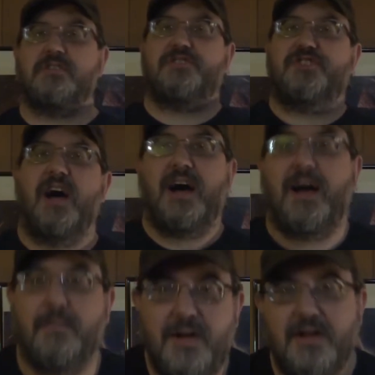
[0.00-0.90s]

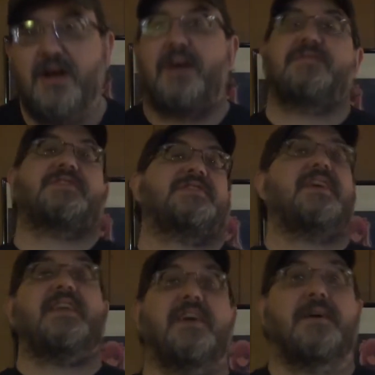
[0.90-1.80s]
job of
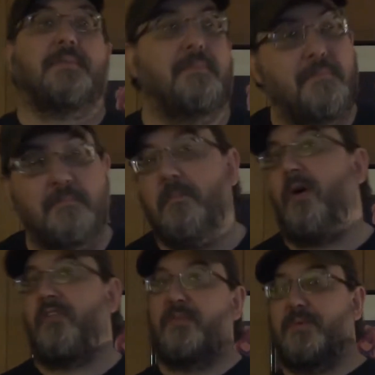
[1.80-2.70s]
setting up
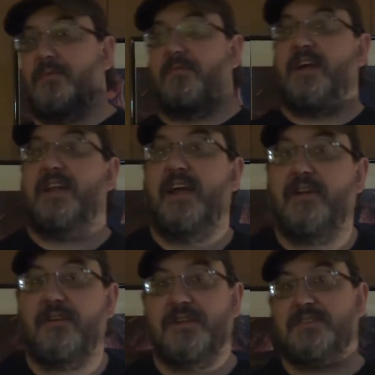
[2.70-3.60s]
multiple red
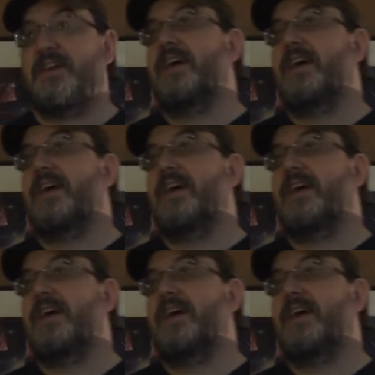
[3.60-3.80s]
herrings,